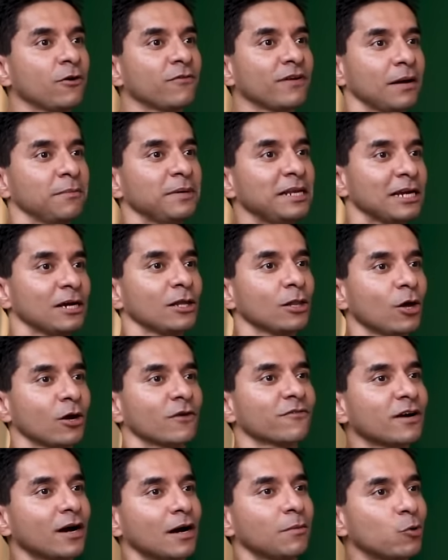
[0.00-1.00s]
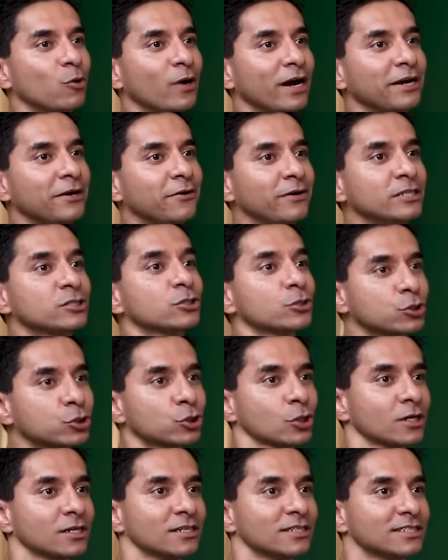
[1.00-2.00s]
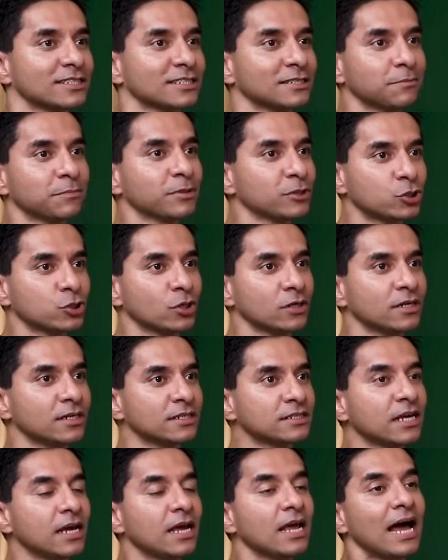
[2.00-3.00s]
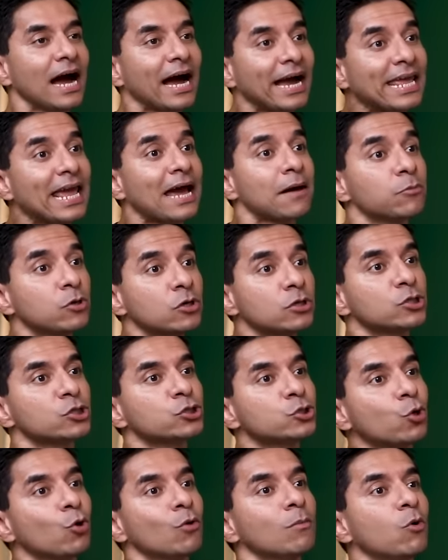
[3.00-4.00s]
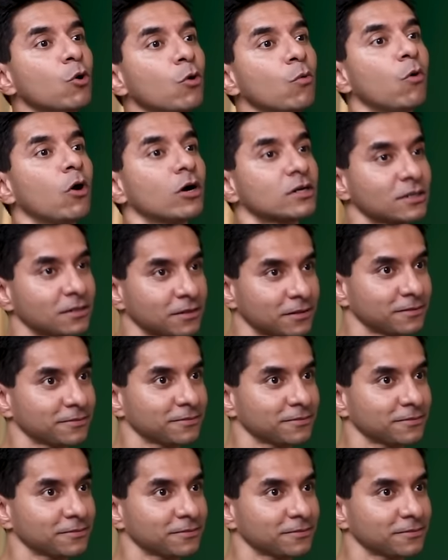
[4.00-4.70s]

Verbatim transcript: if I'm eating a lot of carbohydrates or sugars, simple sugars, I am going to store more water.